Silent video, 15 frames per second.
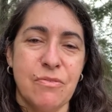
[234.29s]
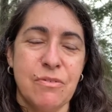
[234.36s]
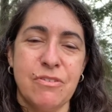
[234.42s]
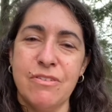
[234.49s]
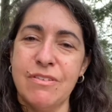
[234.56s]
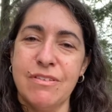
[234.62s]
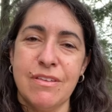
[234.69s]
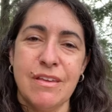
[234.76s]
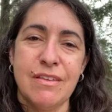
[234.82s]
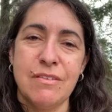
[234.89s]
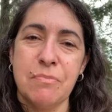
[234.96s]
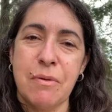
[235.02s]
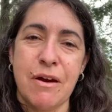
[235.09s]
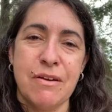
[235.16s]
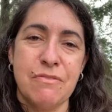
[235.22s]
which is
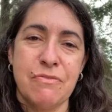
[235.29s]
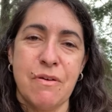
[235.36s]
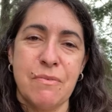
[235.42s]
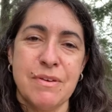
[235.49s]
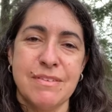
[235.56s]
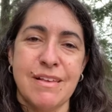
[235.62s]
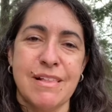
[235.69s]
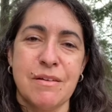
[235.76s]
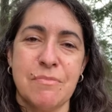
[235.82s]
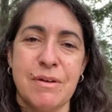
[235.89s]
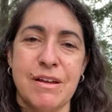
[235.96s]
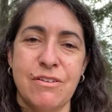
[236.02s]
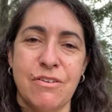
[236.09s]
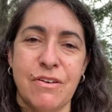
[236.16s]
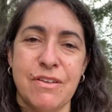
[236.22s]
part of what we
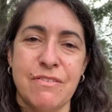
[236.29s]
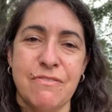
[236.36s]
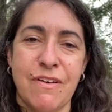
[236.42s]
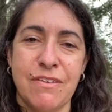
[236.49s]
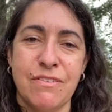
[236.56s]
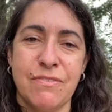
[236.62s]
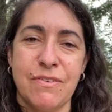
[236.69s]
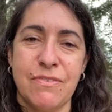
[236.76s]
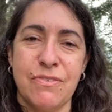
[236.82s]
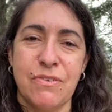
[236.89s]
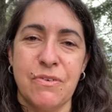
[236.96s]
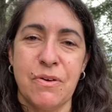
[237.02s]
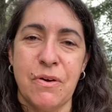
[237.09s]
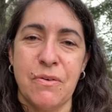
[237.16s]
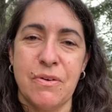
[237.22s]
celebrate during the festival of
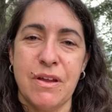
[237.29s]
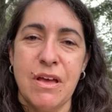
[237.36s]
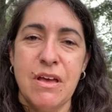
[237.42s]
Sukkot.